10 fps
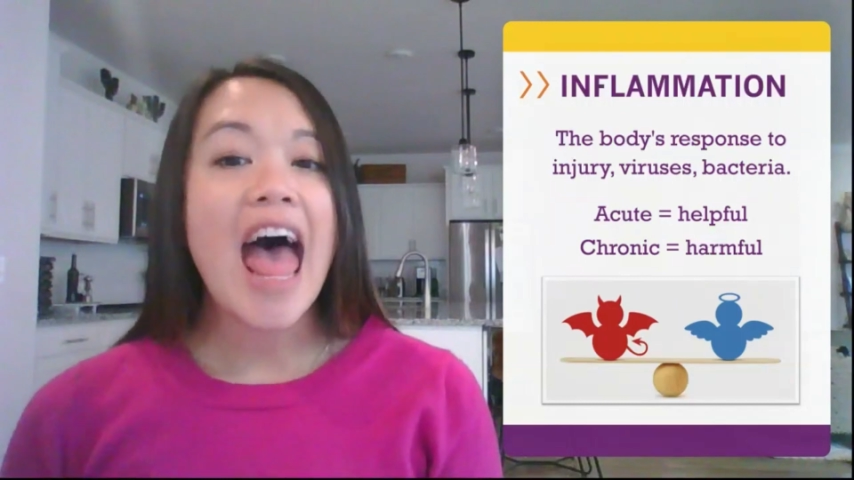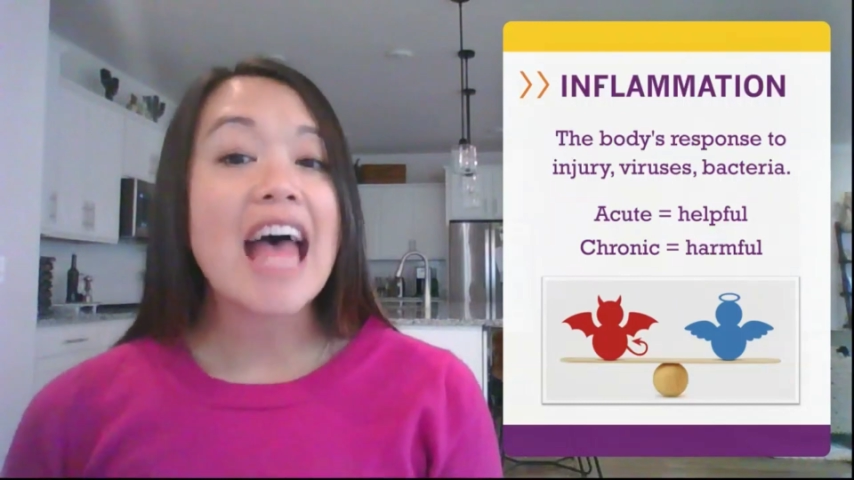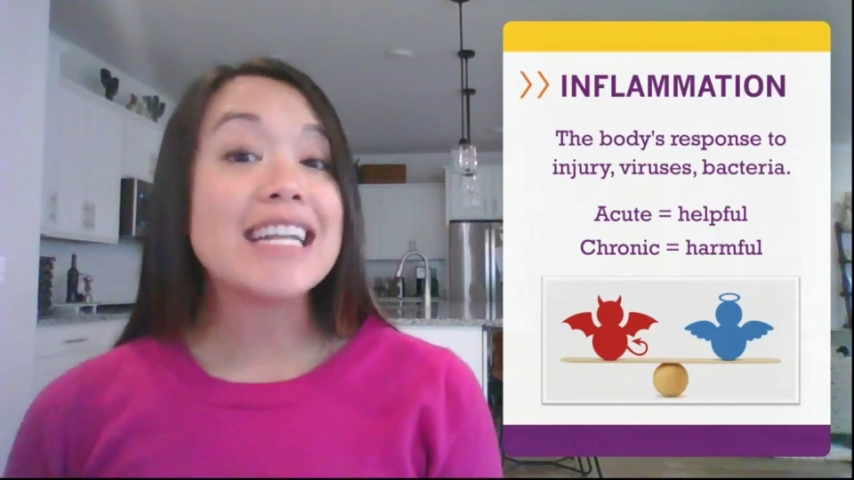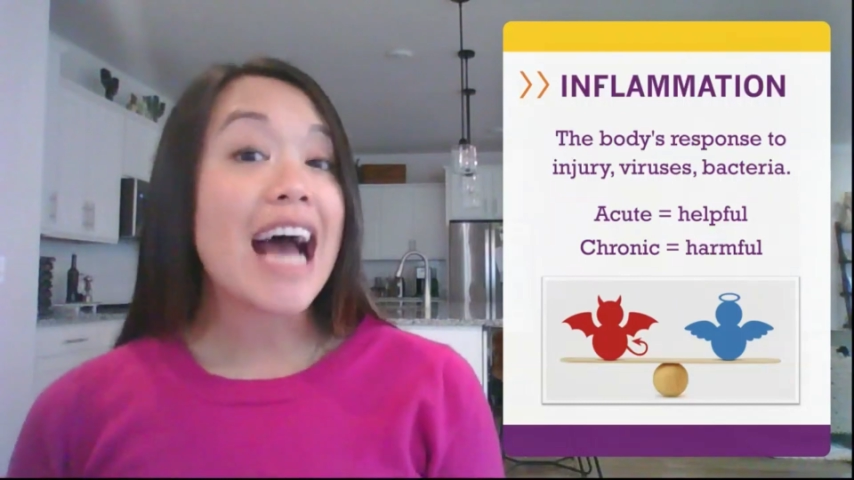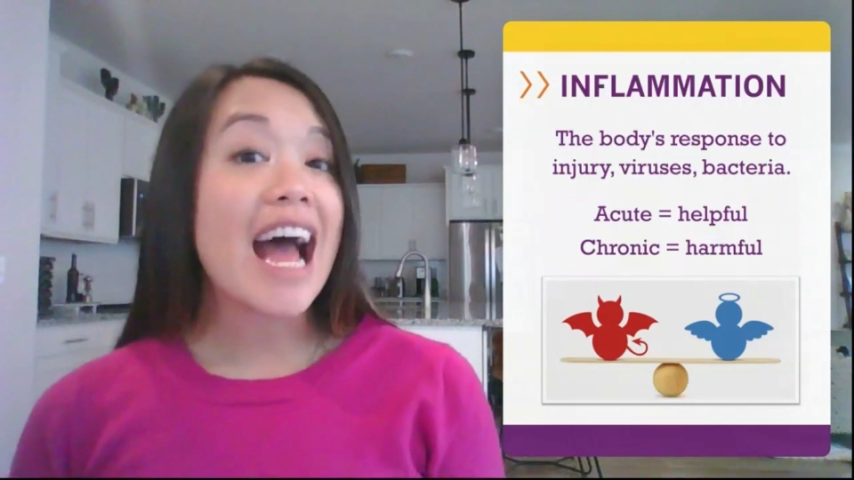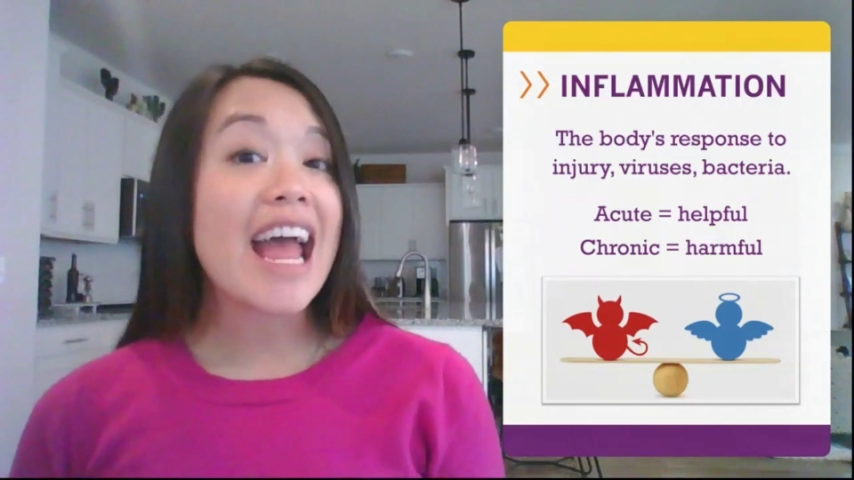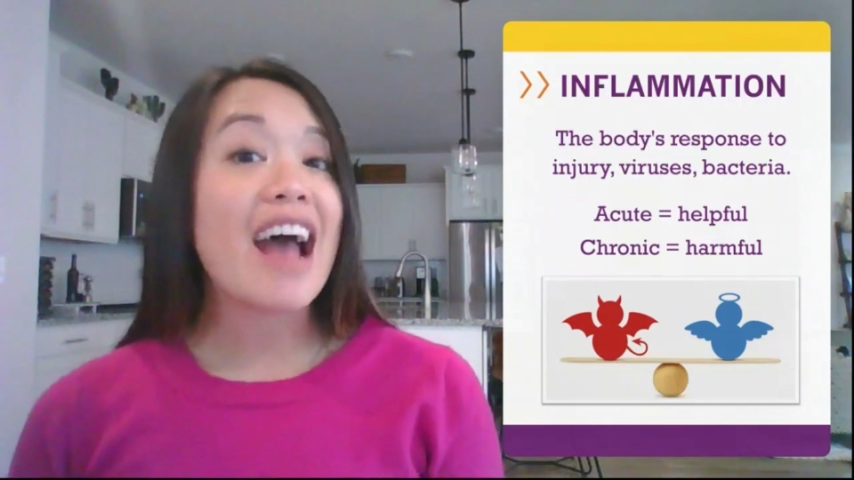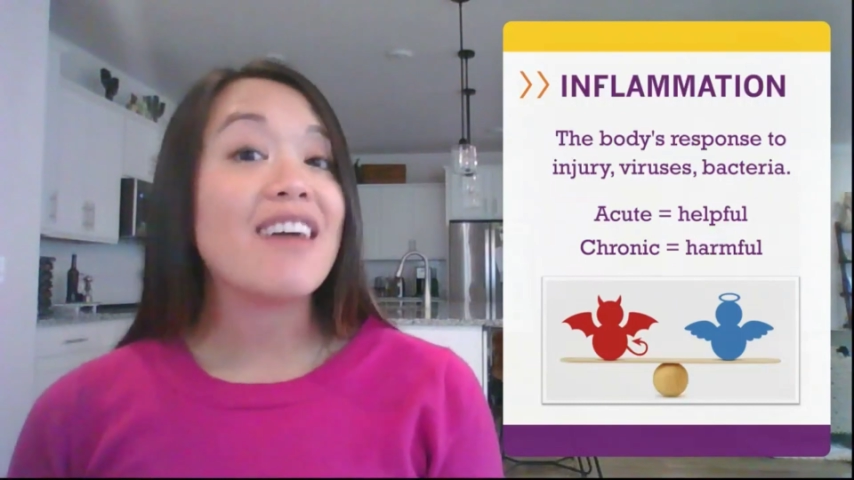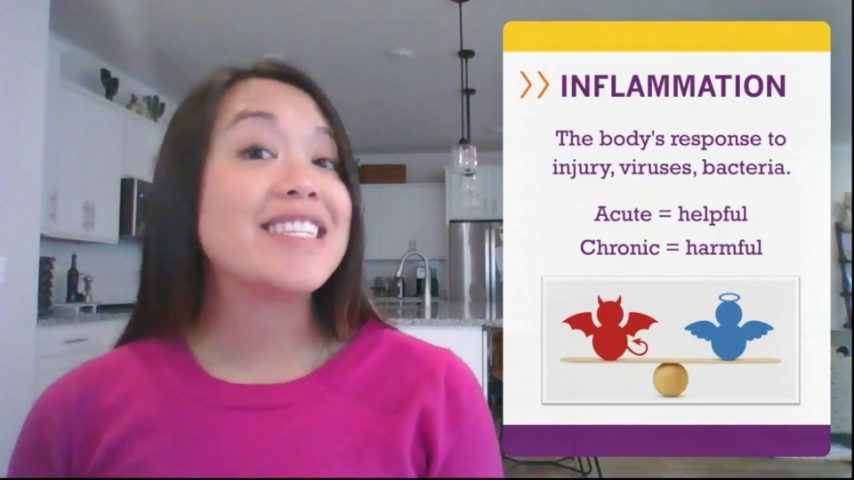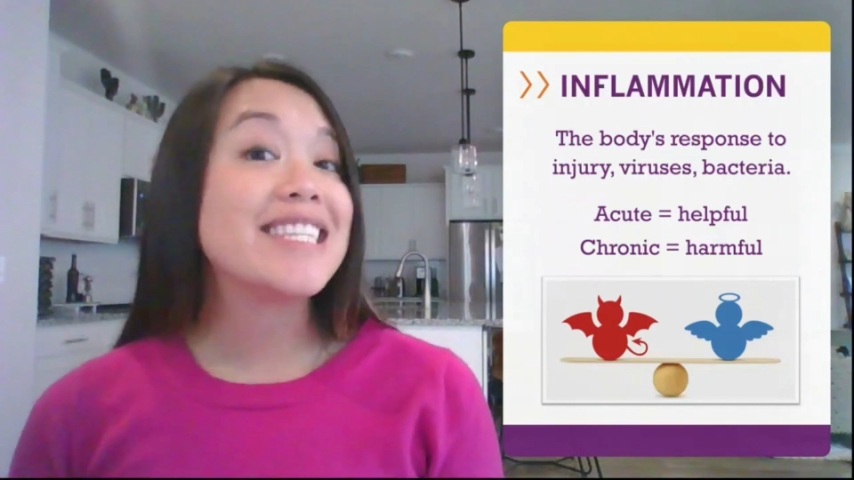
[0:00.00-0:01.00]
and I
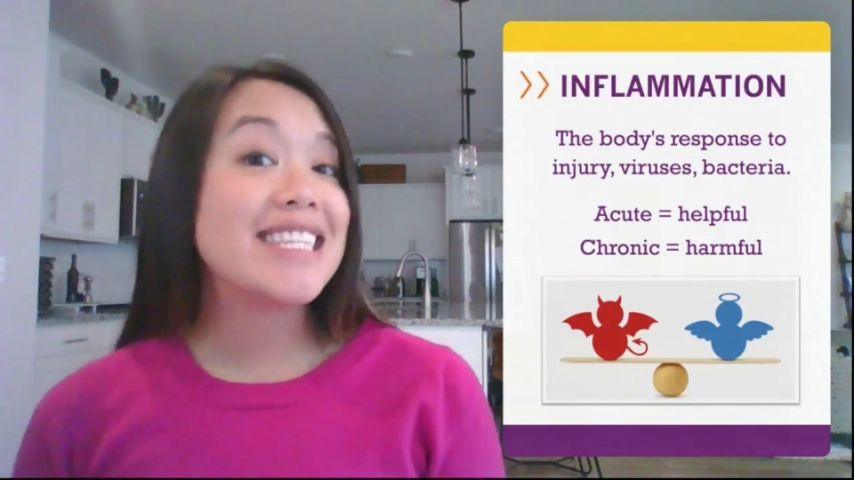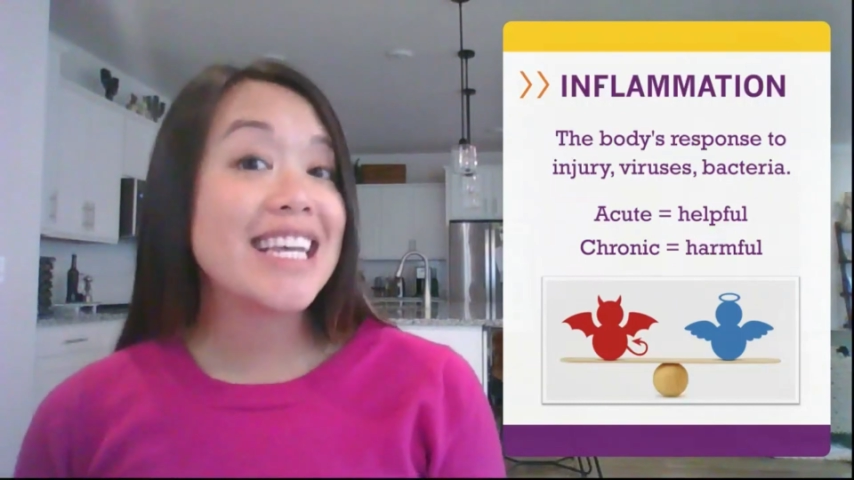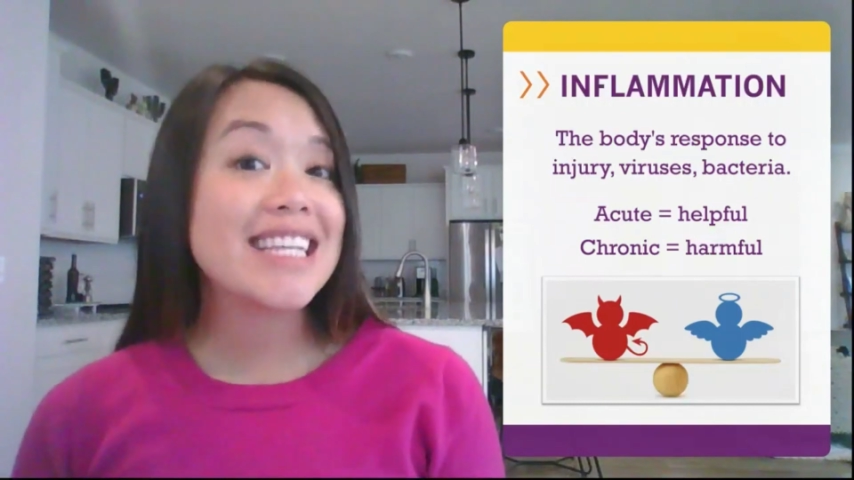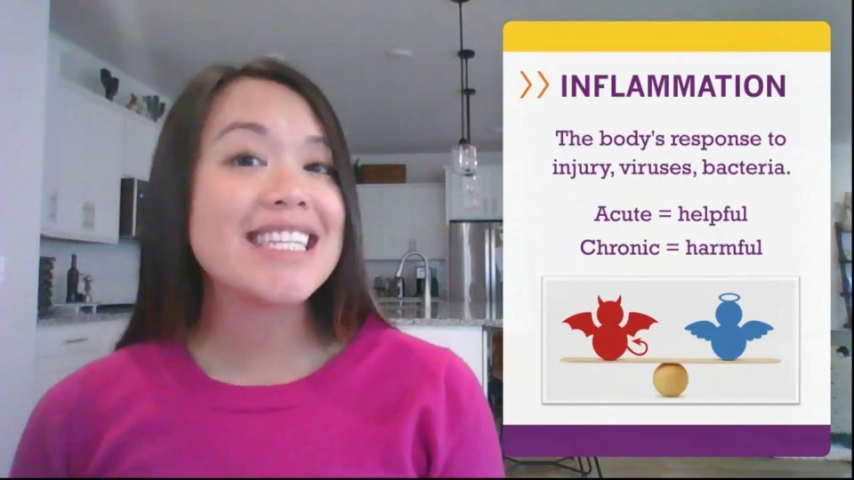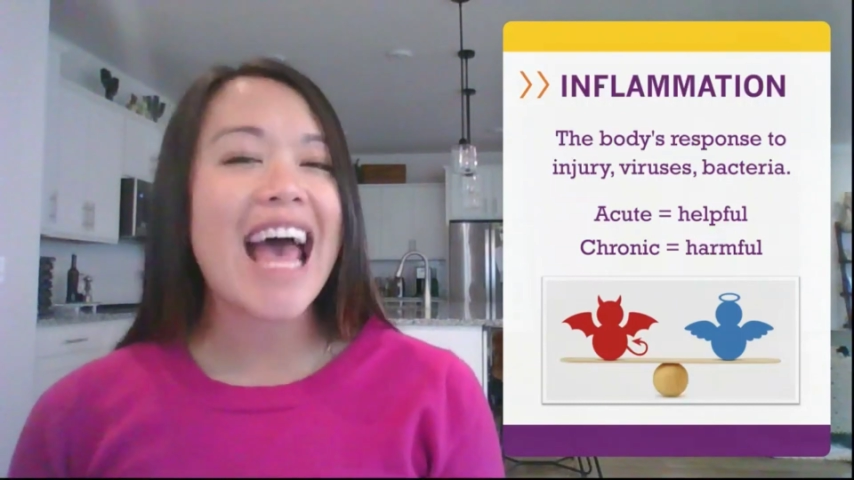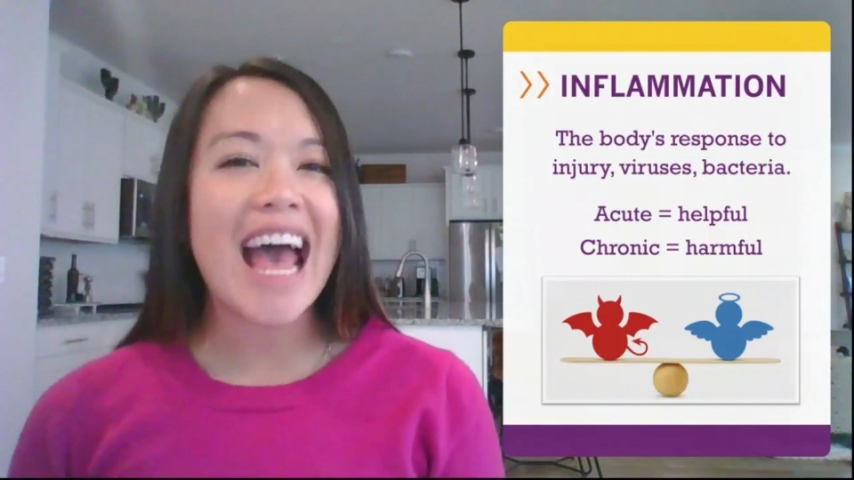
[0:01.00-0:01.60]
have 6